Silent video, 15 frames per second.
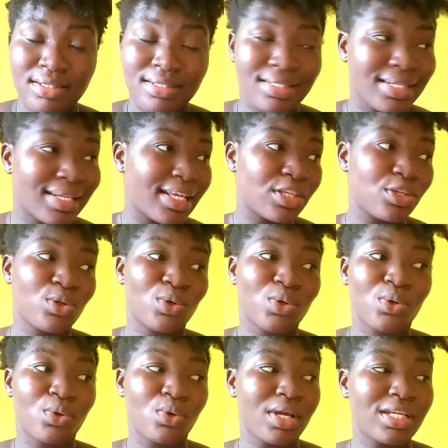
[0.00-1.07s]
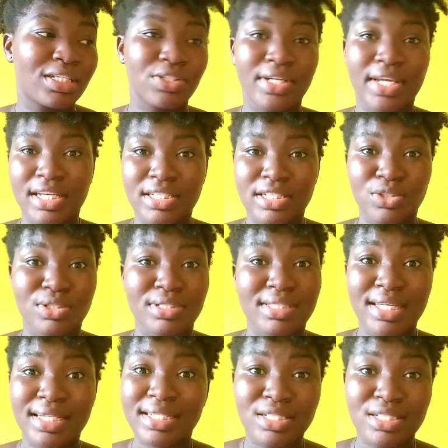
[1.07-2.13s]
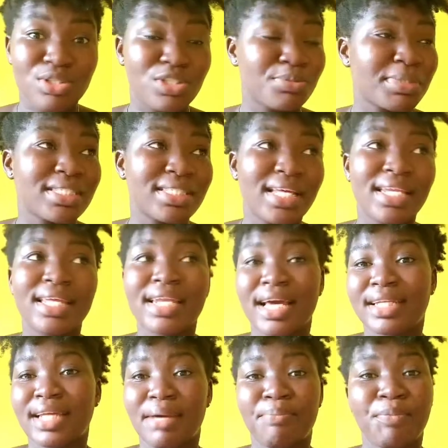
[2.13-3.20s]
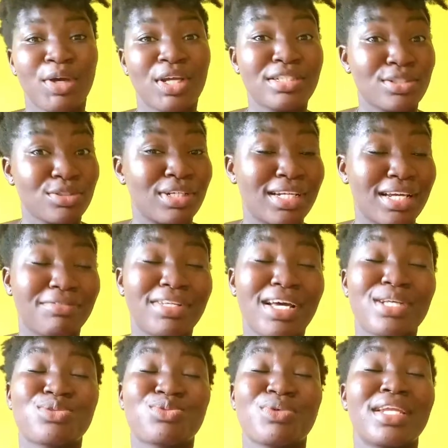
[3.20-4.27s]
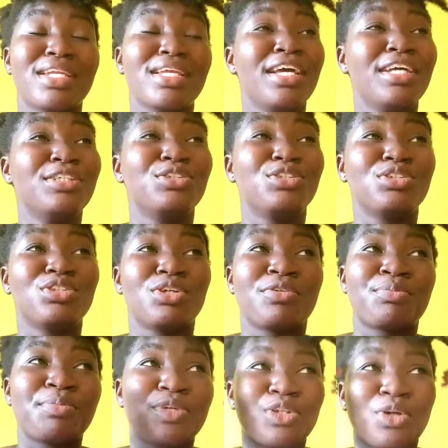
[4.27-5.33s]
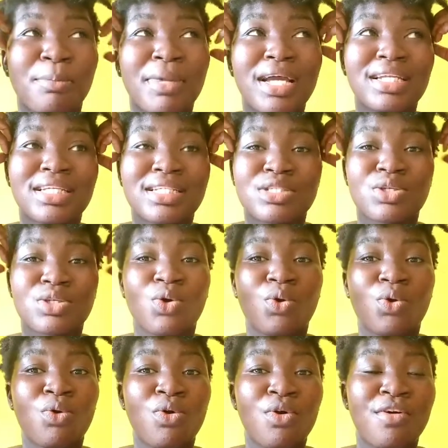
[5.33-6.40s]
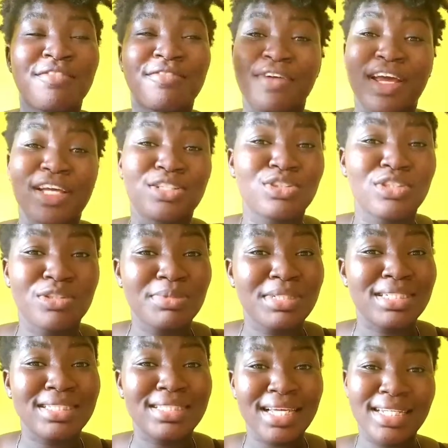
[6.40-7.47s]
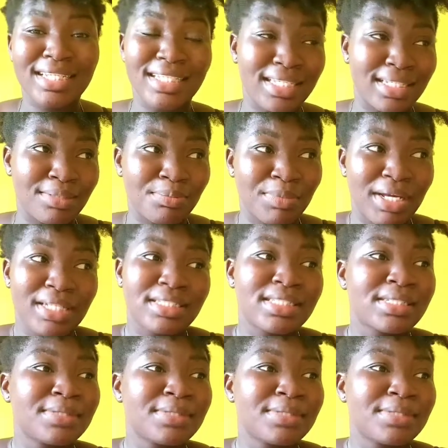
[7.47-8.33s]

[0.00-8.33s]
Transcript: like your education, your studies. You should be studying at that point in your life. That's when your mind is so fresh. You should be studying, but